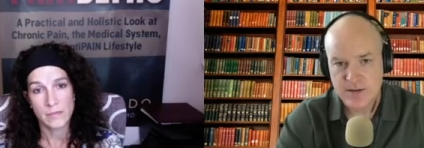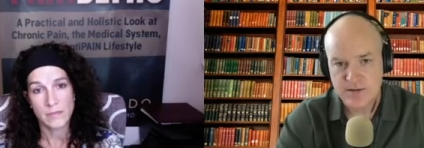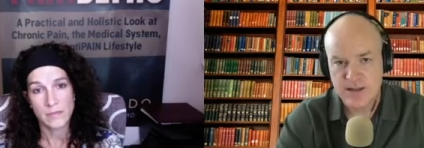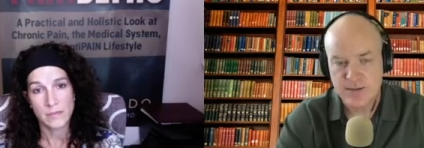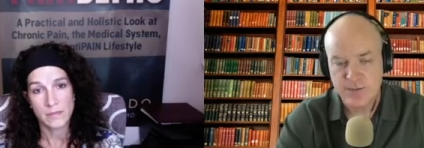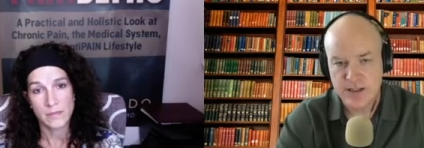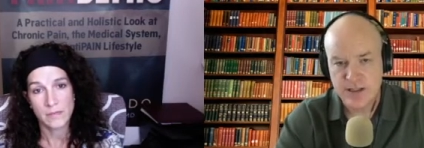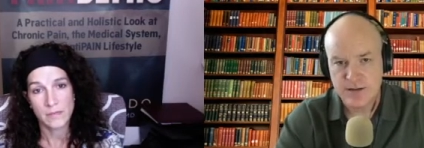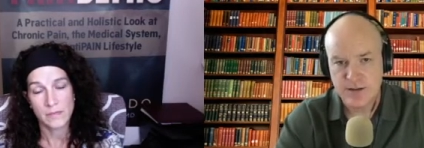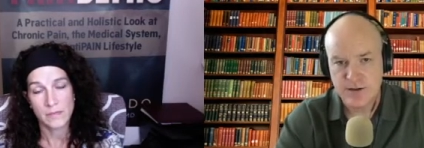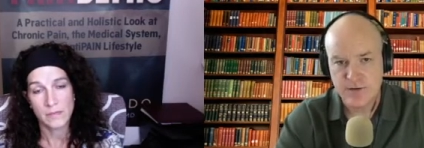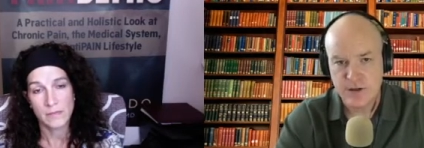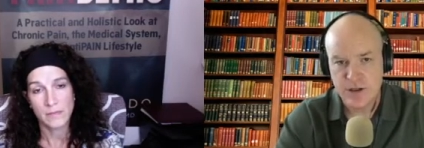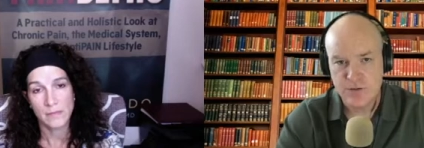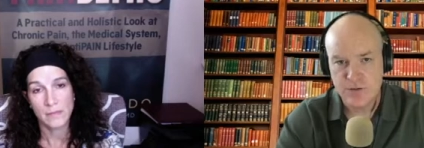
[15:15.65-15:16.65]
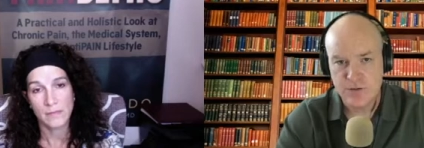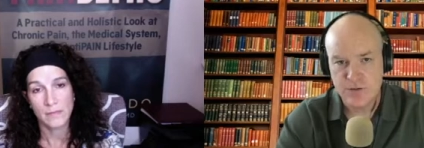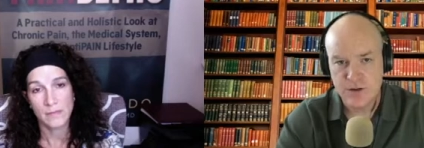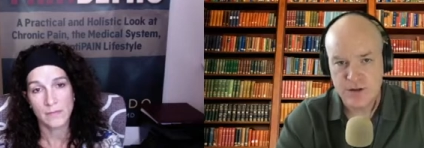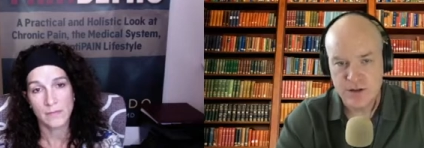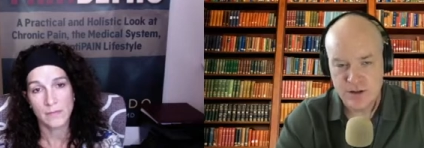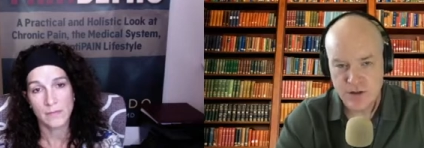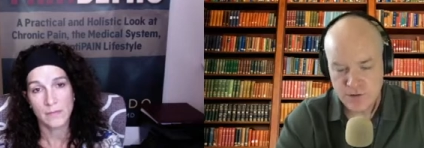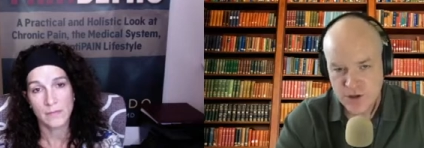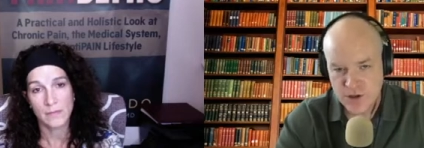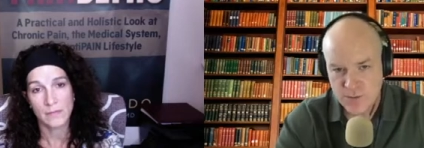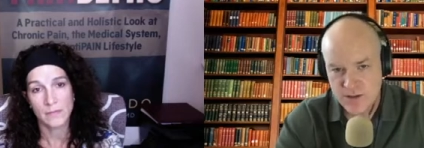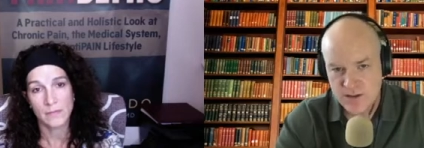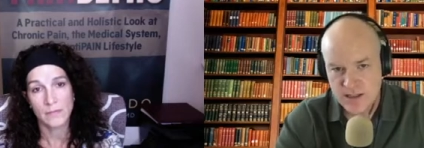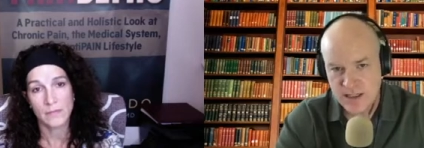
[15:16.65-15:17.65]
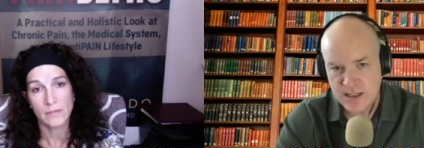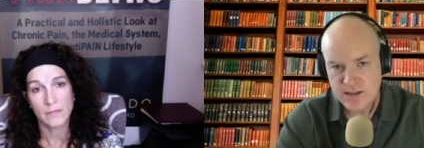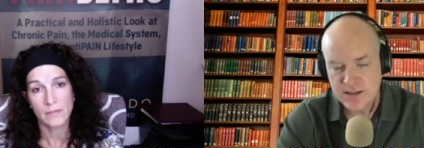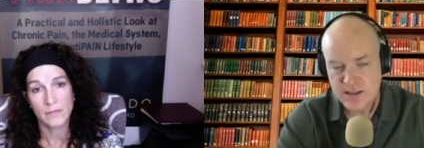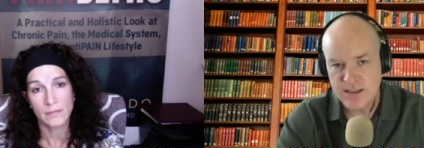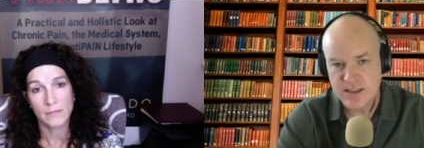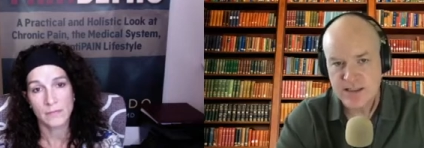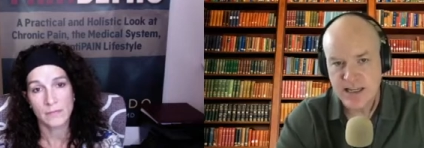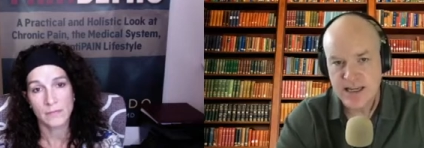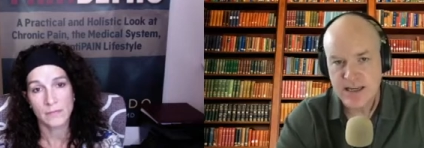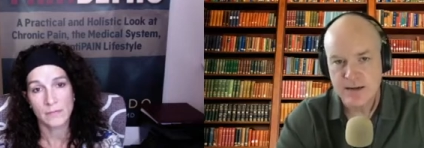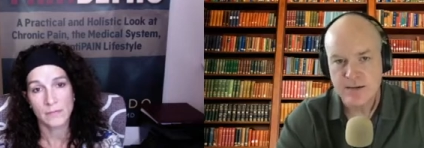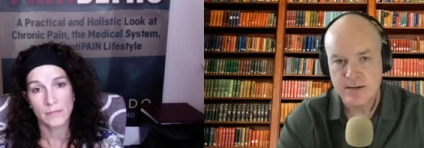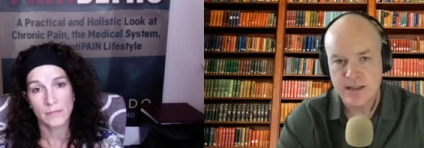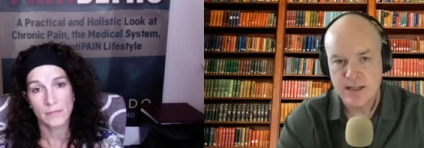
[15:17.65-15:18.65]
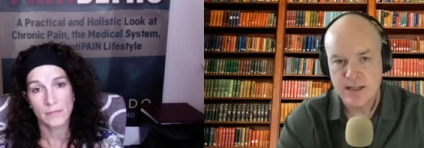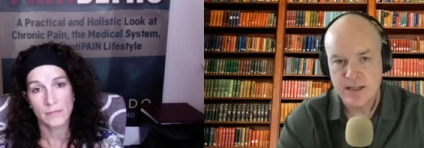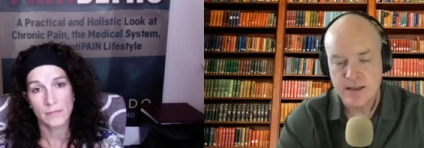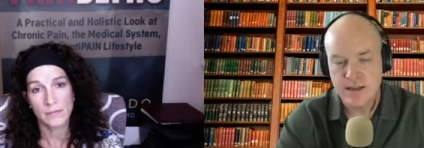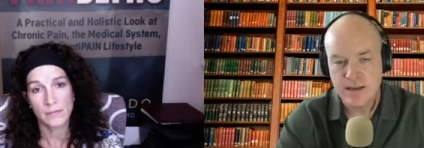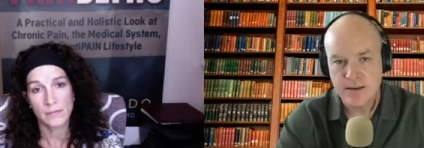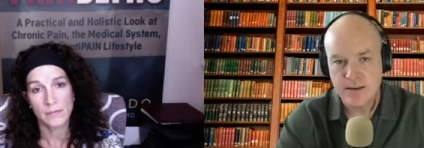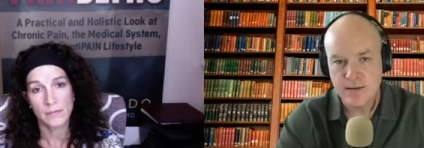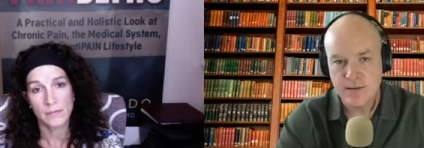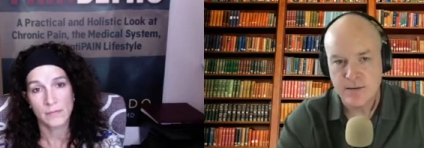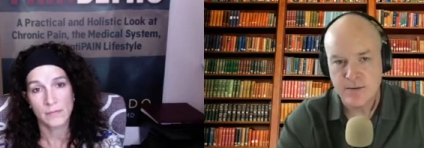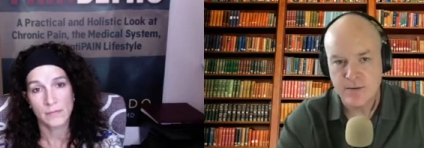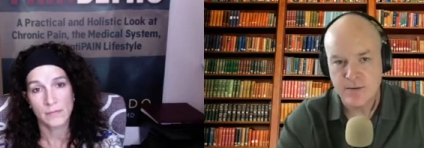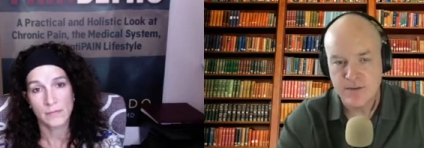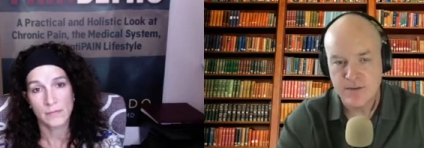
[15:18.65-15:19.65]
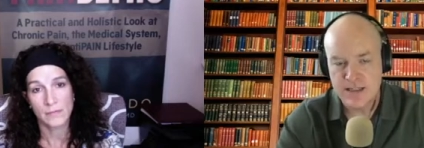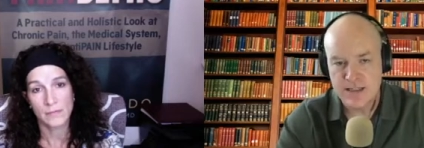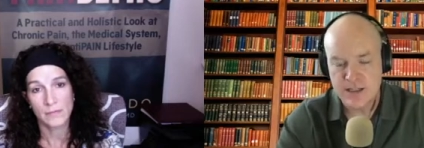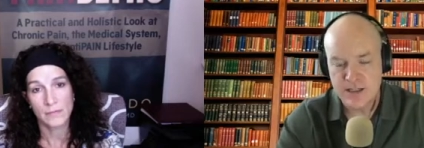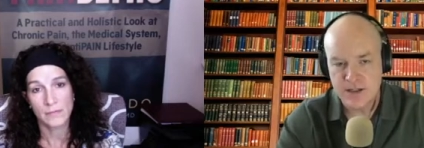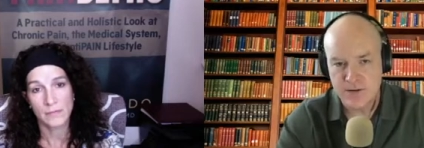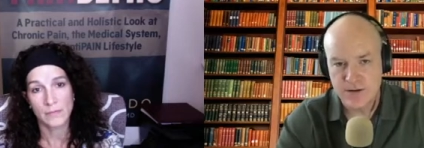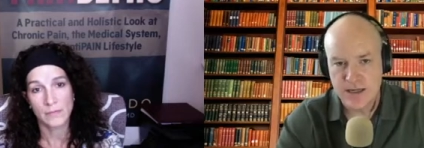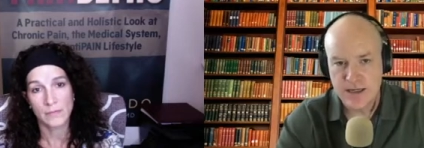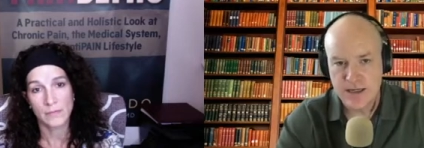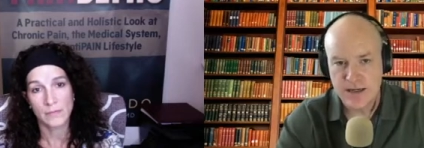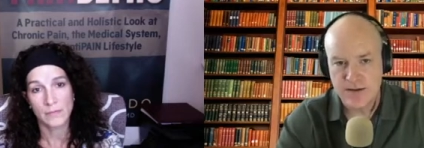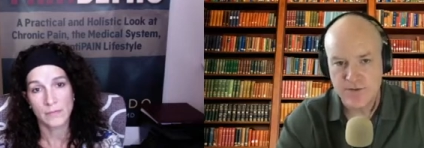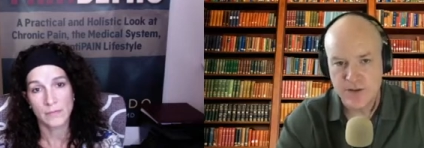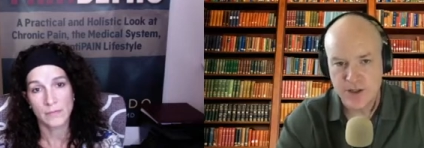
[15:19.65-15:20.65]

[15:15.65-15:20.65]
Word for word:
Speaker 1: You simply you, you there is no human that can sustain the this degree of